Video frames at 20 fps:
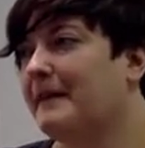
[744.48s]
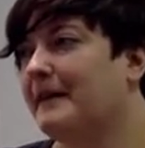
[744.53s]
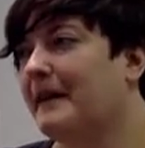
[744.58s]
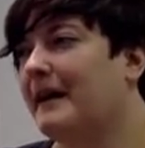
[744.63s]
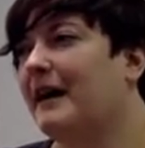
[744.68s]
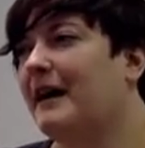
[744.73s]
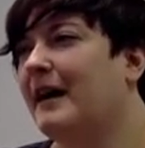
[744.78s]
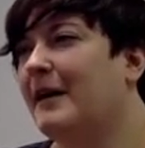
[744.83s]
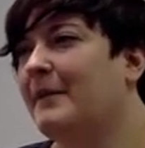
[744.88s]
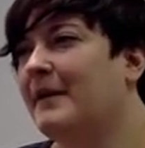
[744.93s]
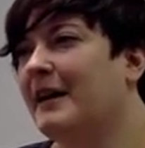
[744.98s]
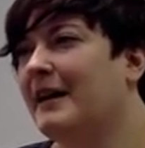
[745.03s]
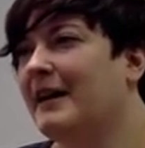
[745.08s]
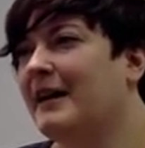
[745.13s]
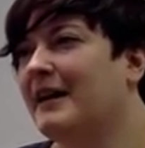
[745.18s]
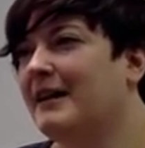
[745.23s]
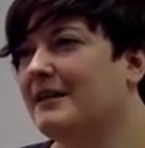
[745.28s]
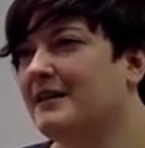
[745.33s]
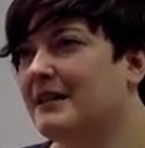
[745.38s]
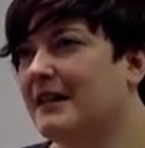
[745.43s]
Yeah, I mean, I
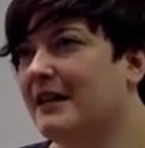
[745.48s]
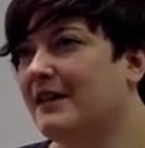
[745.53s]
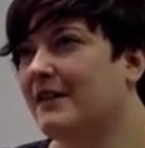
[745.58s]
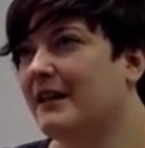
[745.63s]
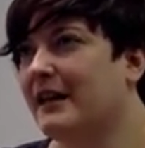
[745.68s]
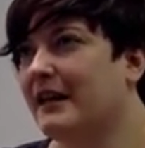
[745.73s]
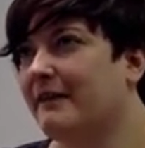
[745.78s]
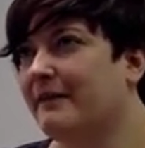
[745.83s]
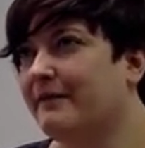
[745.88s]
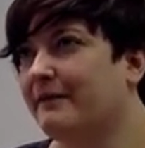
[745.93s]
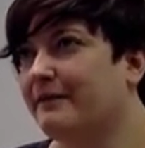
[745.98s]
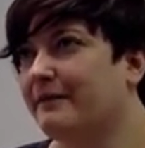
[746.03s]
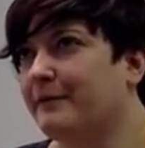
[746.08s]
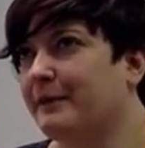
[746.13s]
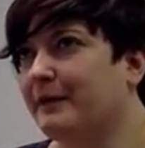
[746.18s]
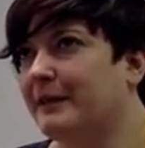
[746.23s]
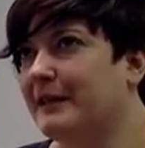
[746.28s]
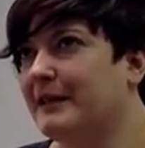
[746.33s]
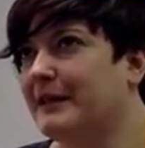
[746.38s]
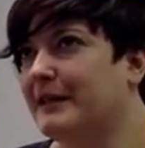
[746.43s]
can't say that I've
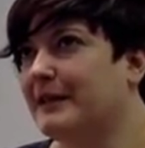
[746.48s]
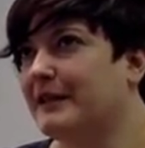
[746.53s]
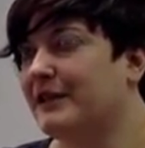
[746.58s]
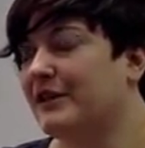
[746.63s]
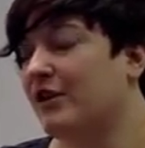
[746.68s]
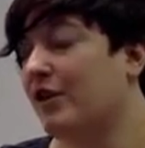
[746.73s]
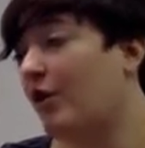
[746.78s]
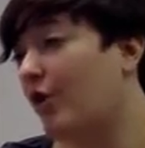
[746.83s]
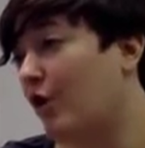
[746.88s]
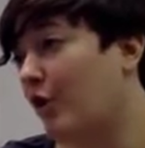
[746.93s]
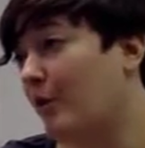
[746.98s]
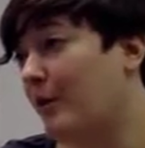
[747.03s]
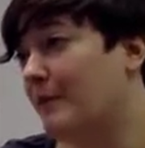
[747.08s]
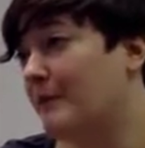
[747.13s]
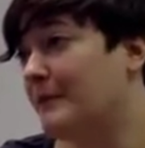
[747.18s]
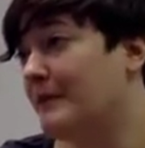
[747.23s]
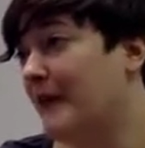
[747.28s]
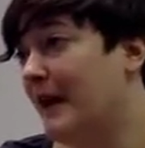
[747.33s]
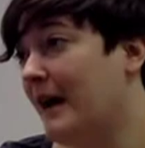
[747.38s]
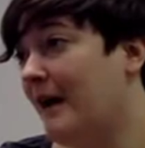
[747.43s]
really needed to calm him
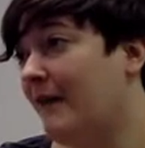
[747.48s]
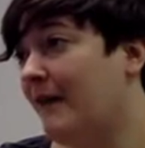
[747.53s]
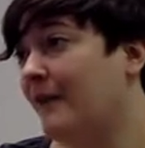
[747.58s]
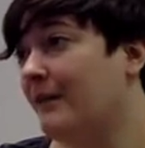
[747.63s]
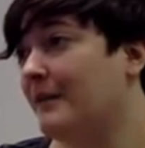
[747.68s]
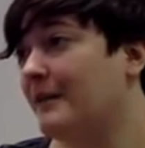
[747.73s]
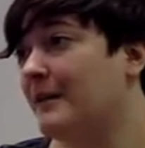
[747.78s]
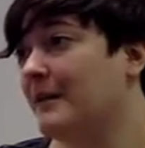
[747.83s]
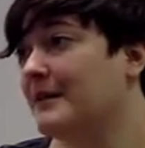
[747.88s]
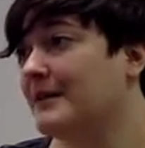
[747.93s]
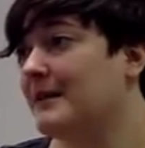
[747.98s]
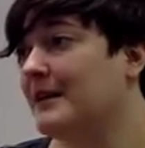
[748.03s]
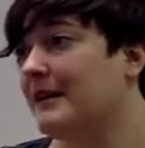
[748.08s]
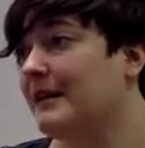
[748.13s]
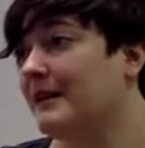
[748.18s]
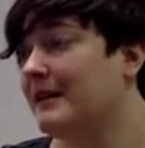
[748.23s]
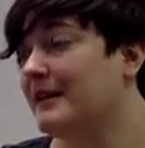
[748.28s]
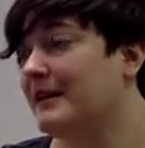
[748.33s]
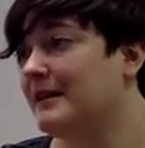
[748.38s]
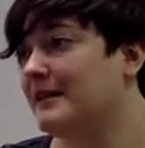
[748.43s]
down. I mean, it's not
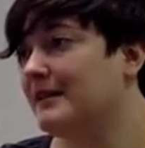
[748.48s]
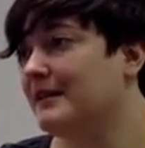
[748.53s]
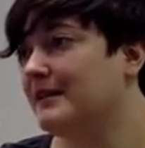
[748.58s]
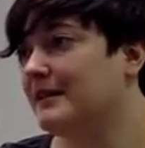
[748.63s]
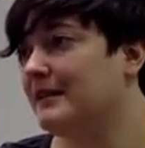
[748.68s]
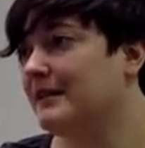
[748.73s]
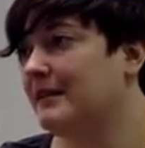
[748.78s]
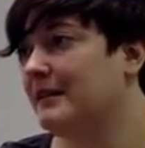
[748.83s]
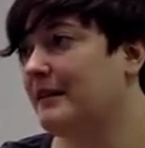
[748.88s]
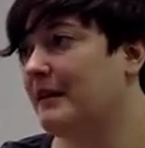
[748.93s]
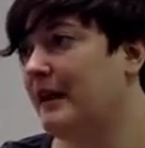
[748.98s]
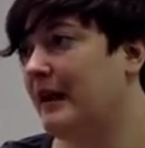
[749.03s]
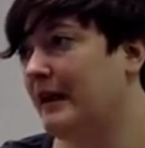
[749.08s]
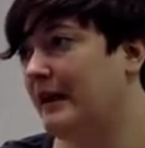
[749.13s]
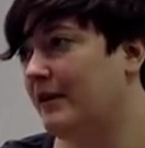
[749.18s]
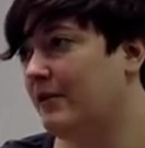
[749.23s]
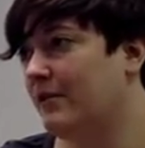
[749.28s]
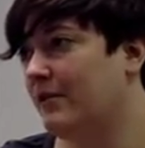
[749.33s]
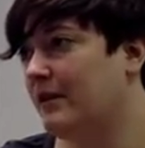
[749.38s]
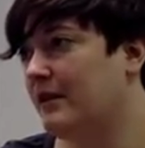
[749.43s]
like he's
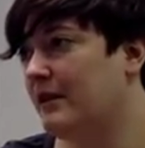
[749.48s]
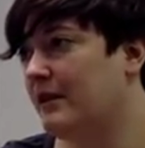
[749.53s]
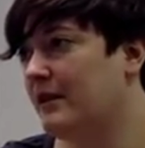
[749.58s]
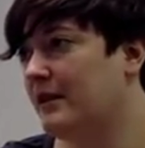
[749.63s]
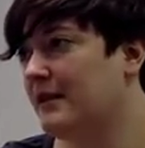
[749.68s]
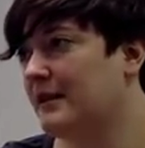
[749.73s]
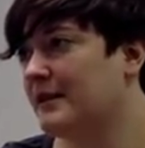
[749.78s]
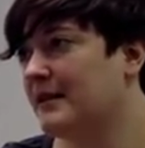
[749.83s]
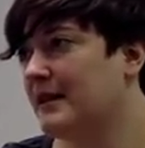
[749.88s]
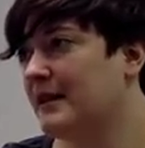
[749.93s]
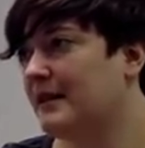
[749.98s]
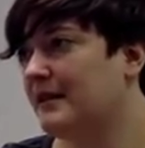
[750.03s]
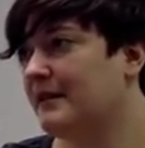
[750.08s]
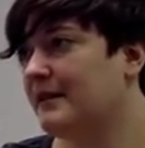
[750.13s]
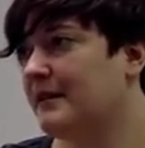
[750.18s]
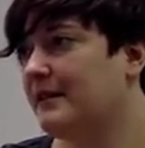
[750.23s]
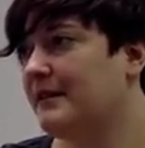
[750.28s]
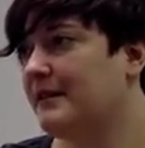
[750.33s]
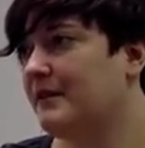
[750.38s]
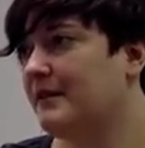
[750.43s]
angry
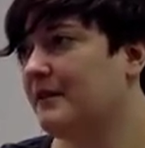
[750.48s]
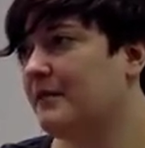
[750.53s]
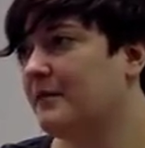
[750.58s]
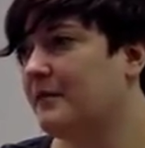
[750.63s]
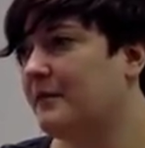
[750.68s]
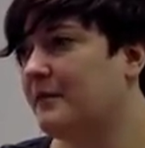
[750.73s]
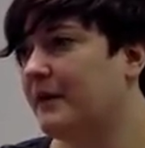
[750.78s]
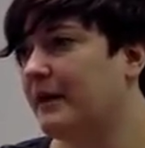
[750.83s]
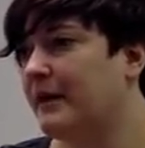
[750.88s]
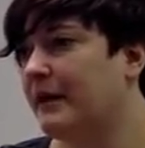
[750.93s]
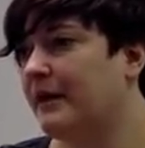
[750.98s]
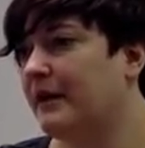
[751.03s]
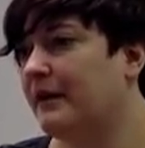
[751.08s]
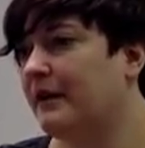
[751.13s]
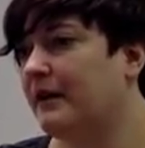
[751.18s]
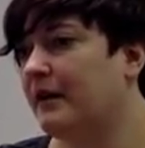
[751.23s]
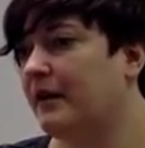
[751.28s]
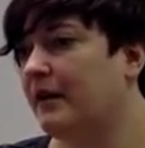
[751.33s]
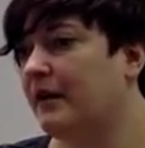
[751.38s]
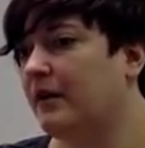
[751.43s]
exactly, but,
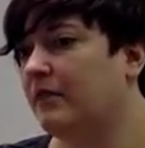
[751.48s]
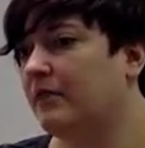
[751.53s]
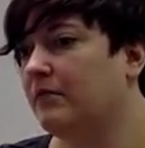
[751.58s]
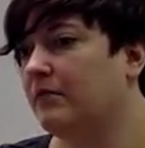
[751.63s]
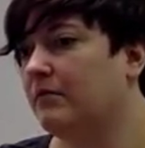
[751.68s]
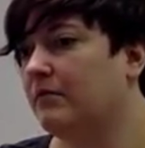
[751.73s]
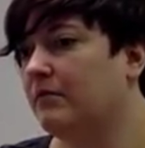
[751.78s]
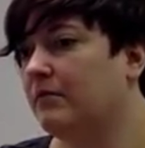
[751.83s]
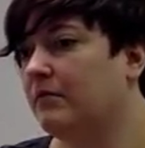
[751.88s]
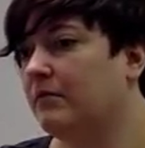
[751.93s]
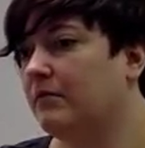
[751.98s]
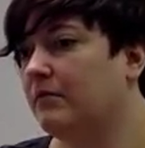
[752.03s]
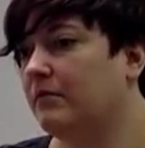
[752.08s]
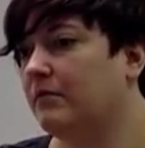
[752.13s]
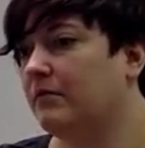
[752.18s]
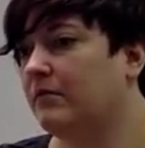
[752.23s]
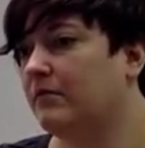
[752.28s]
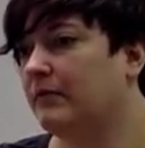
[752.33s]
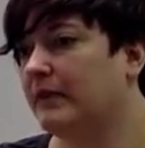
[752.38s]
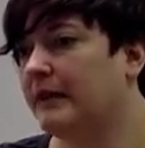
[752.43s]

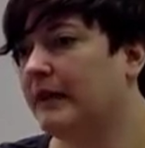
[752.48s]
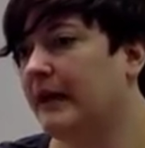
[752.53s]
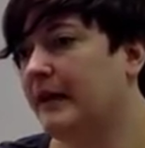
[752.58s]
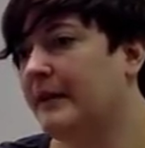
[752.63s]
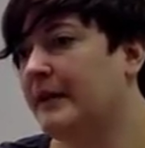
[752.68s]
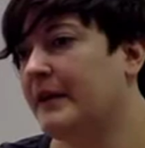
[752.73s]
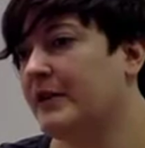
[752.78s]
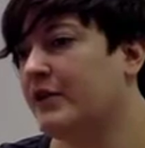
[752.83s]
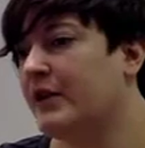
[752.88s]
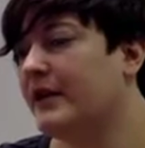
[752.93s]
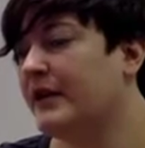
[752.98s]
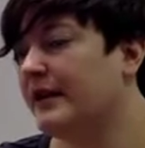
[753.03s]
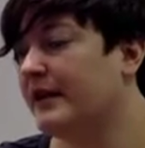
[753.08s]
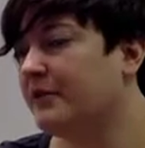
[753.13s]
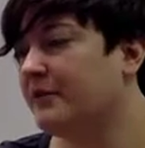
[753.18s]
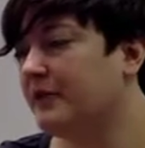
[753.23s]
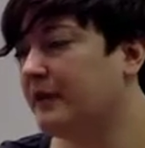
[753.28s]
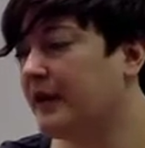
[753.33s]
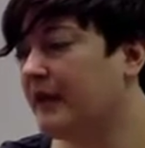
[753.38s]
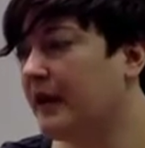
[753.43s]
yeah, I mean, I try to get
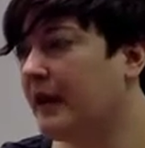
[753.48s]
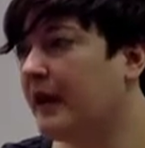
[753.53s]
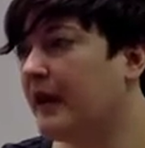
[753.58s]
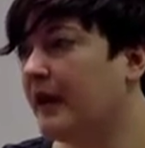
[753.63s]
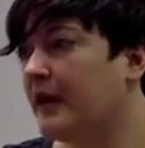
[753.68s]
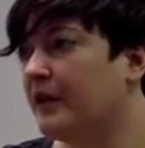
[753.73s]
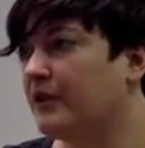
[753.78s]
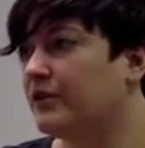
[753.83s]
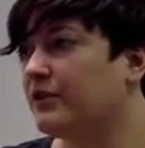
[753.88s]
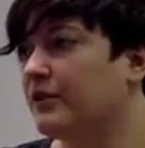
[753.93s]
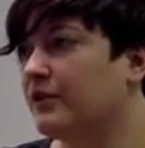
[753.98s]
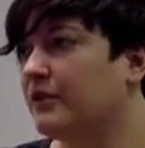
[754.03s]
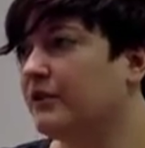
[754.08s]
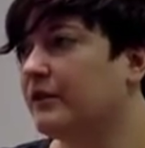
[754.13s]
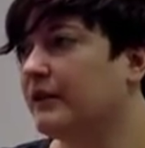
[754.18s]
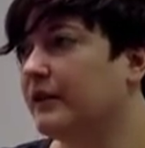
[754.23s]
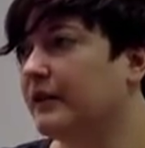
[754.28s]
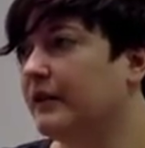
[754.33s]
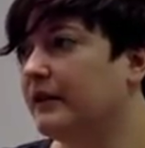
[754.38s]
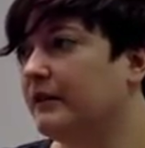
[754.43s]
him engaged,
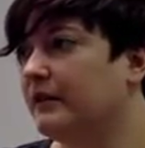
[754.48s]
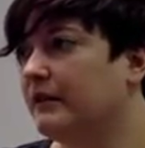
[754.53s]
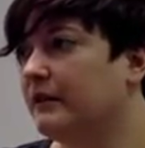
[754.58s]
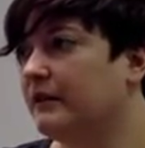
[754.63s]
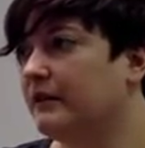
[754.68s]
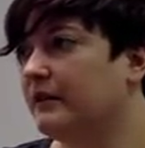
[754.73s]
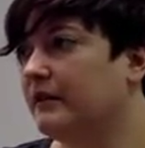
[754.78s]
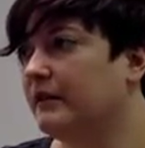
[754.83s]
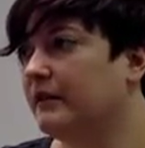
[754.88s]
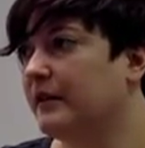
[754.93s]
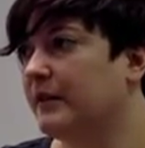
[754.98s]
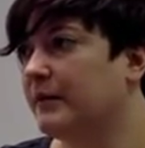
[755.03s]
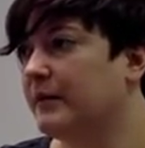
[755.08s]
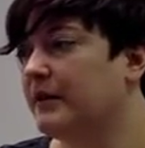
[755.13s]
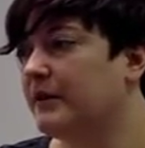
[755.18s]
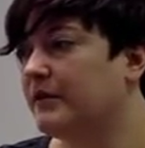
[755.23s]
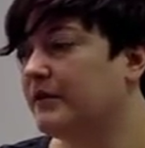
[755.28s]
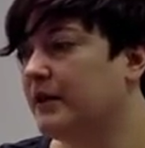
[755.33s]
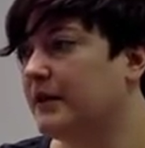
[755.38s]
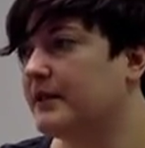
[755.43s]
certainly, and get him
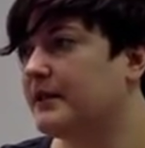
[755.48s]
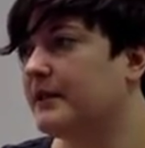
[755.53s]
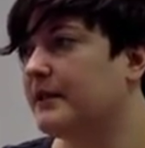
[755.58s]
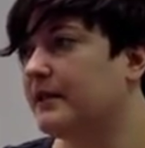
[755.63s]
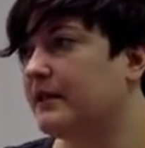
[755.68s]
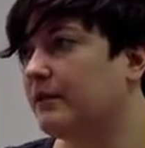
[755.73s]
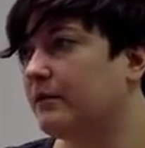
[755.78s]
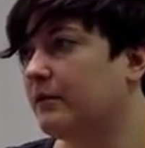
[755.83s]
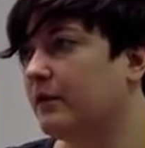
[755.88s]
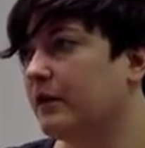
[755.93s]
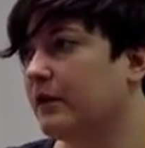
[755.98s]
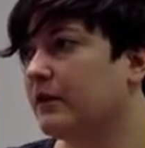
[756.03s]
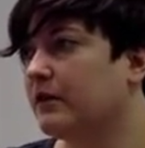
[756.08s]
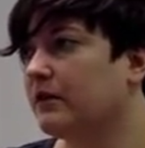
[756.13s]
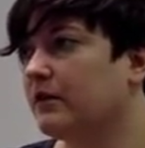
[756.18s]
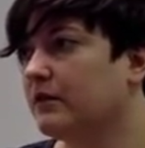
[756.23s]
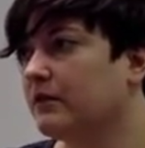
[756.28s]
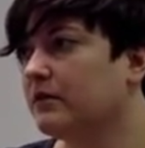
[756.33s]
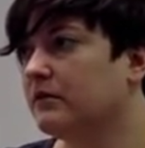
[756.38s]
interested in the work.